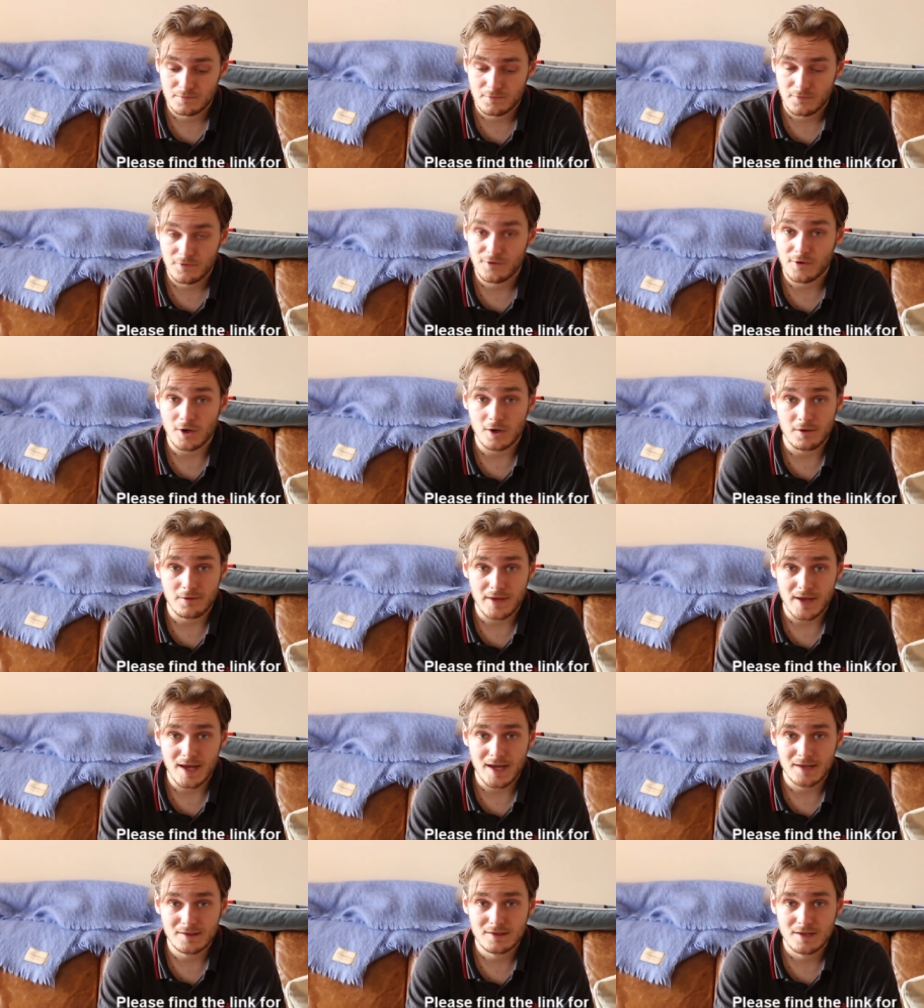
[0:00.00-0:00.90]
follow
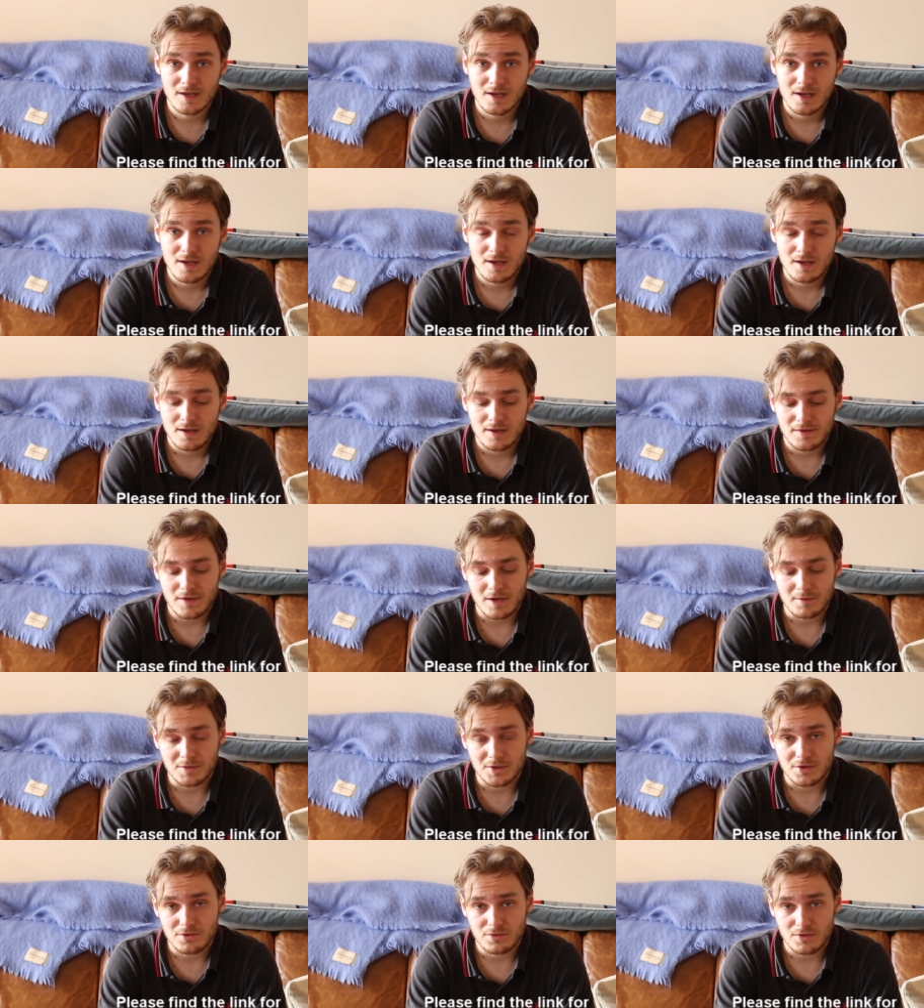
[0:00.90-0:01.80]
that
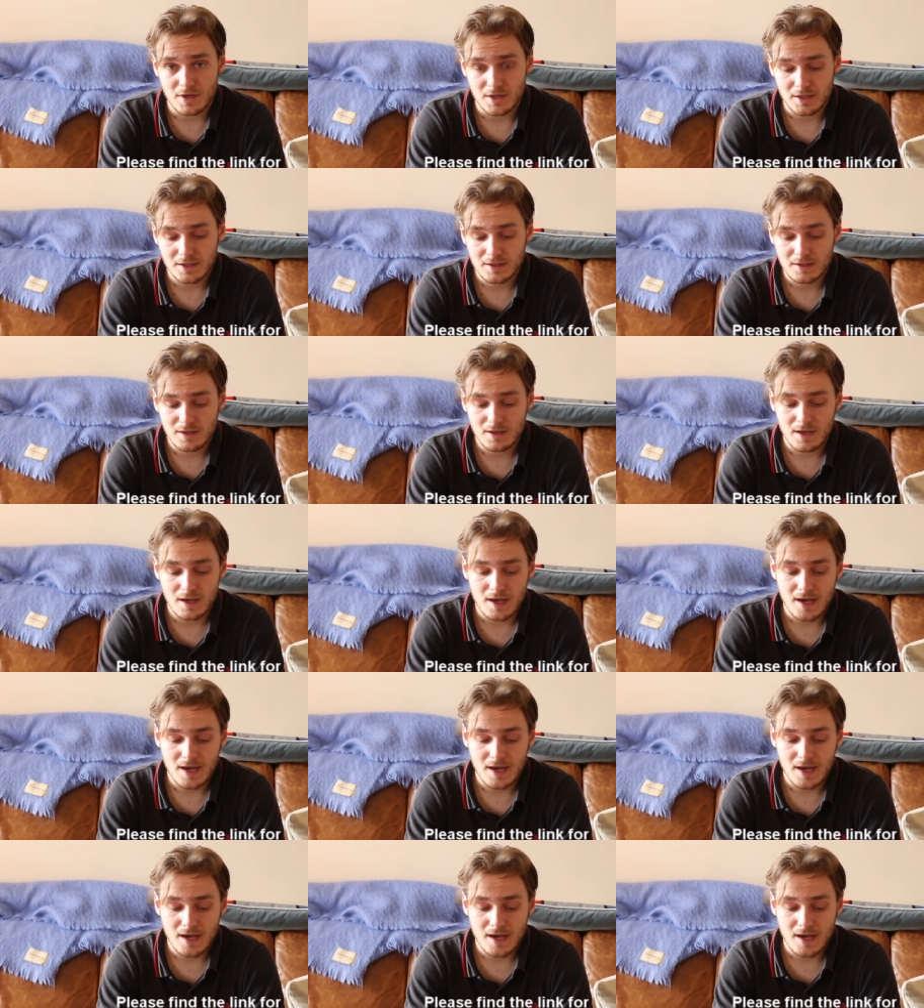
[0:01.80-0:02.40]
that'd be great.